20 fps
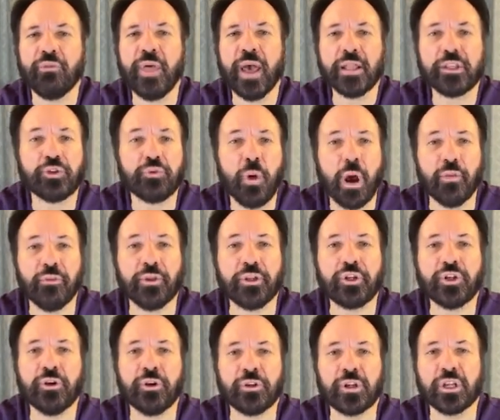That's why
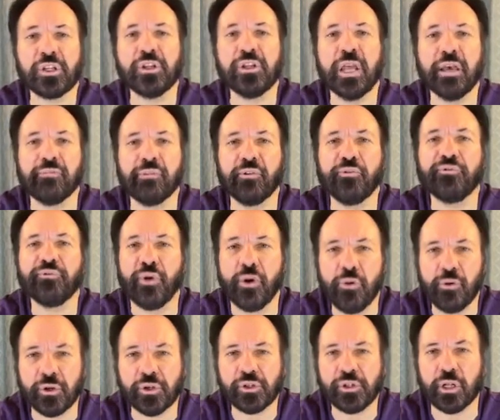the church has never
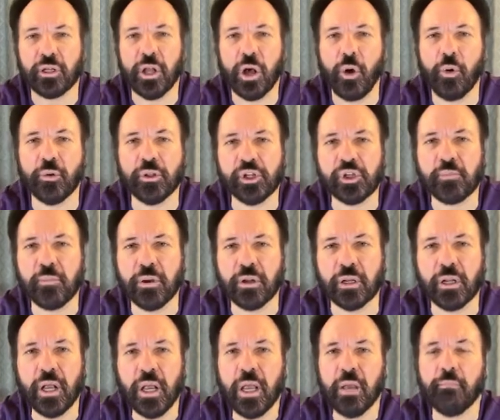focused on Holy
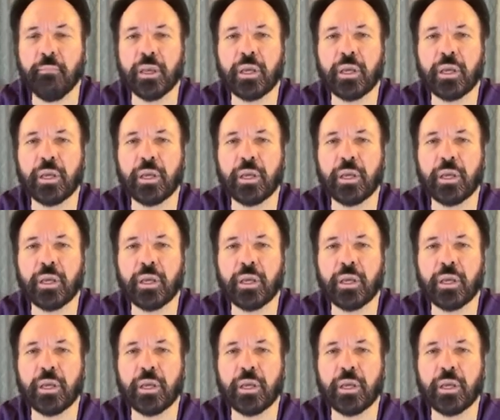Spirit,